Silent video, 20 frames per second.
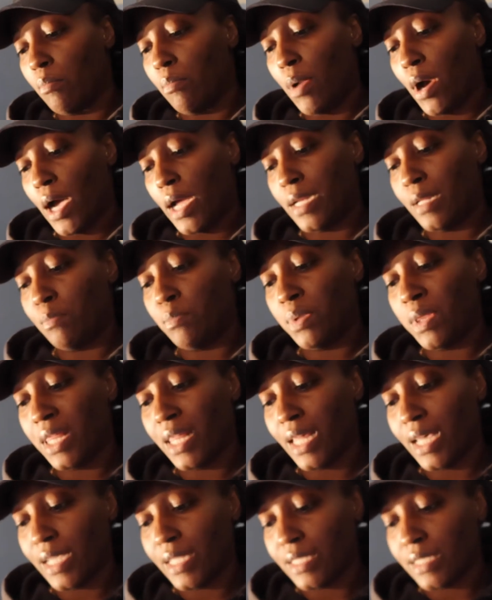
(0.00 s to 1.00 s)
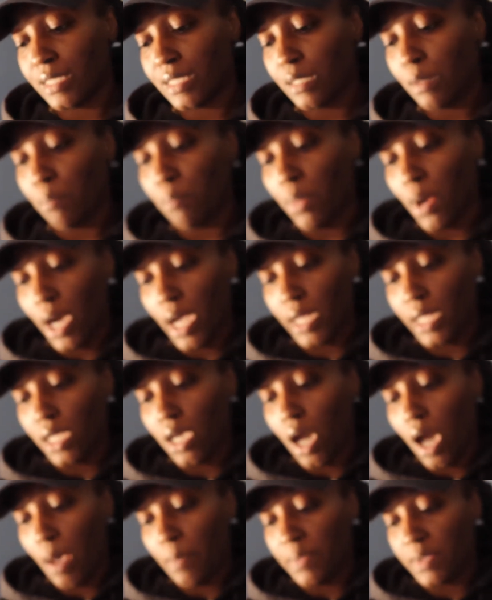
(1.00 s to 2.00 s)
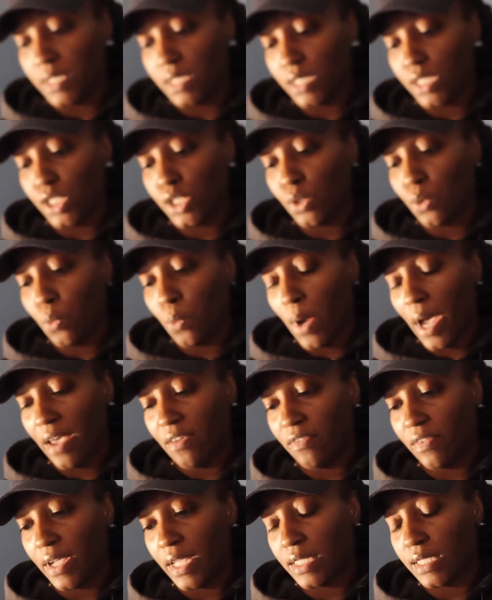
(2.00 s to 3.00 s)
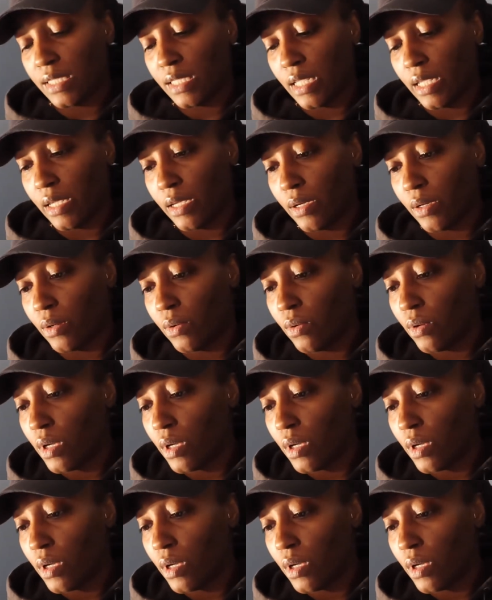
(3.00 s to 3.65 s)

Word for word: Body+ Body Composition Wi-Fi Scale.